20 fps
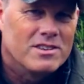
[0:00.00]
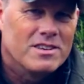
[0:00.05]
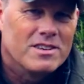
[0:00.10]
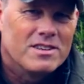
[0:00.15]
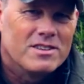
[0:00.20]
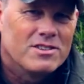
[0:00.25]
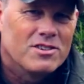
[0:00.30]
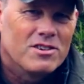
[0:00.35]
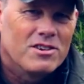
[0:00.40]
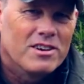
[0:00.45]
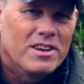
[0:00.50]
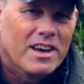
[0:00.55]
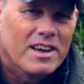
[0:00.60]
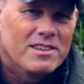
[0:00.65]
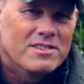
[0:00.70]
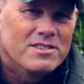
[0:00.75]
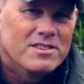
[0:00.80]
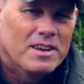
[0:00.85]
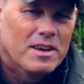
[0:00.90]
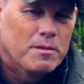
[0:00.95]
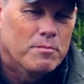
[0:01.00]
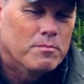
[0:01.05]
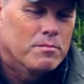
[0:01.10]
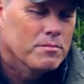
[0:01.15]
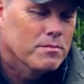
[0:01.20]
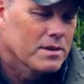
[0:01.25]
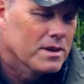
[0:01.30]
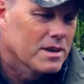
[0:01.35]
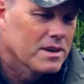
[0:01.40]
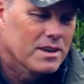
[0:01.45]
It certainly has a name,
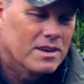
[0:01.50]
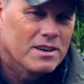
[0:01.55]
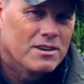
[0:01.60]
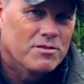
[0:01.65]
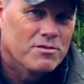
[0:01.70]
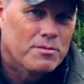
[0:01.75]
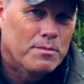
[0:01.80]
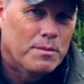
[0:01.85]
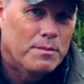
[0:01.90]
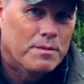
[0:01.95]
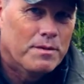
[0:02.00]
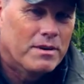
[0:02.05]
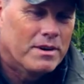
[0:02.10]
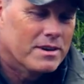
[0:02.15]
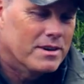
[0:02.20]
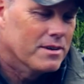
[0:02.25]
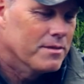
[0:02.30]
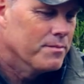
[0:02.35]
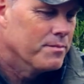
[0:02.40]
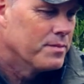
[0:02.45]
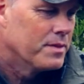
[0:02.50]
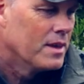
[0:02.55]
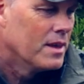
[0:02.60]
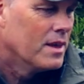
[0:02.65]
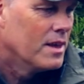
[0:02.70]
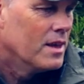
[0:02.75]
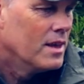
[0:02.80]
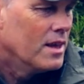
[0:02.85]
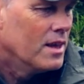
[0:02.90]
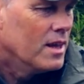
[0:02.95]
but I can't remember right now.
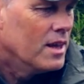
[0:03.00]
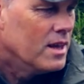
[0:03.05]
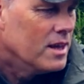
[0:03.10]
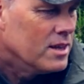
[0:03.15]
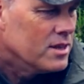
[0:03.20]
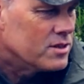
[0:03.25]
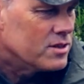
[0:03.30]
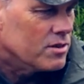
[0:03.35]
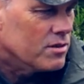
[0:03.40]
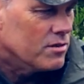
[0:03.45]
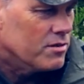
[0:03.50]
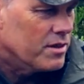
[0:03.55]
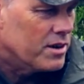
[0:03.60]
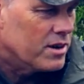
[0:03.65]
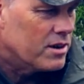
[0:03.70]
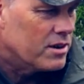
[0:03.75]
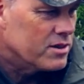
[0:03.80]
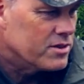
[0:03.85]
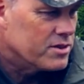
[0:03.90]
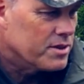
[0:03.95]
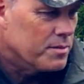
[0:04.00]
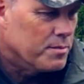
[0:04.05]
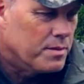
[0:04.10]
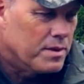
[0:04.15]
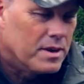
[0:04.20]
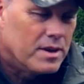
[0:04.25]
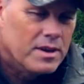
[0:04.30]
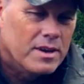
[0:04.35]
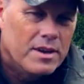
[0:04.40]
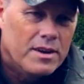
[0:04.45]
So there are some
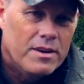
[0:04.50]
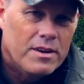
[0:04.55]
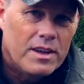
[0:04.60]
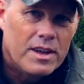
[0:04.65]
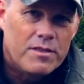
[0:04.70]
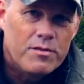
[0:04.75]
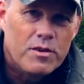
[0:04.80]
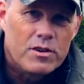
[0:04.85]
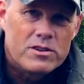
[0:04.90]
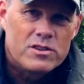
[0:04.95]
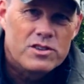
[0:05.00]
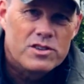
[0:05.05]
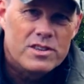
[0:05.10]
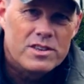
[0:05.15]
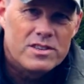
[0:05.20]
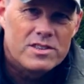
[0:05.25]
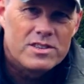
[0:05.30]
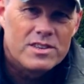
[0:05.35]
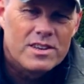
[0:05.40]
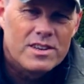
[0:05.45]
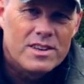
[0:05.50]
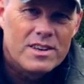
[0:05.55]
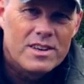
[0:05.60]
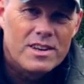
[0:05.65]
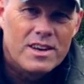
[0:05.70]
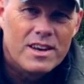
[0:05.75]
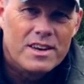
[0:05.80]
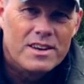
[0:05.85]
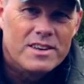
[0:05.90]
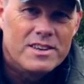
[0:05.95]
advantages
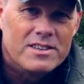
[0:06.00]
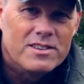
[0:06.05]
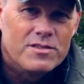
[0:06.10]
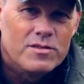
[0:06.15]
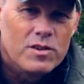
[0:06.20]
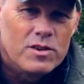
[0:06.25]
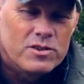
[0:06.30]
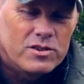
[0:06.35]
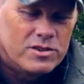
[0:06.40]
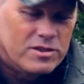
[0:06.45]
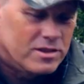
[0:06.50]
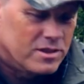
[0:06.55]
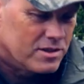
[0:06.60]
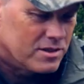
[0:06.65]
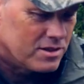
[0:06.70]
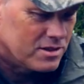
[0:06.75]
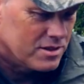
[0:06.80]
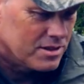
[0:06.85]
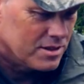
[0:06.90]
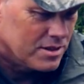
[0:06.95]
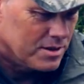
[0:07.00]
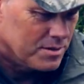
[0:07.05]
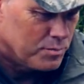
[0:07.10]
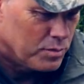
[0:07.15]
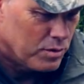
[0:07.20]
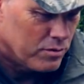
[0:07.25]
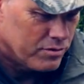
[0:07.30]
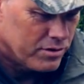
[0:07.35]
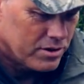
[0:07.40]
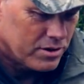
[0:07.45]
and disadvantages,
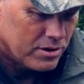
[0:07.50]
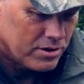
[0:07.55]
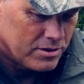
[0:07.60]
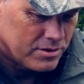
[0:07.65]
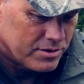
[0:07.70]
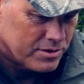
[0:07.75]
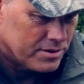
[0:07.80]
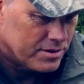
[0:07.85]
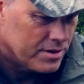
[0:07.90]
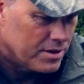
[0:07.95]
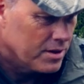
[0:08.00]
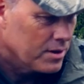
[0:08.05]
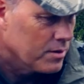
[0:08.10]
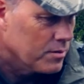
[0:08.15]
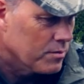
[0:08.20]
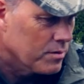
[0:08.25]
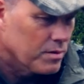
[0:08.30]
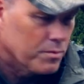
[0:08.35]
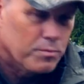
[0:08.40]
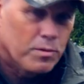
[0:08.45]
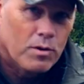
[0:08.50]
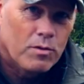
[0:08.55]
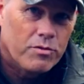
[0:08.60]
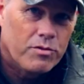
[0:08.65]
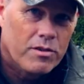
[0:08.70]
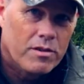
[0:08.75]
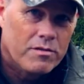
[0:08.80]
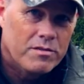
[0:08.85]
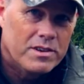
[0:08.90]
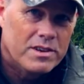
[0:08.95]
pros and cons with
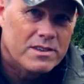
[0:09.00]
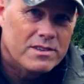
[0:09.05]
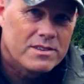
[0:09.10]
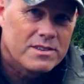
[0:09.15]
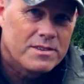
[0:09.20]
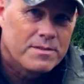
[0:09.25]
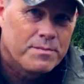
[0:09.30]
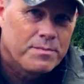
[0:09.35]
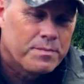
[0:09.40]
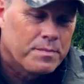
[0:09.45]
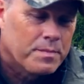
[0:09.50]
both of these.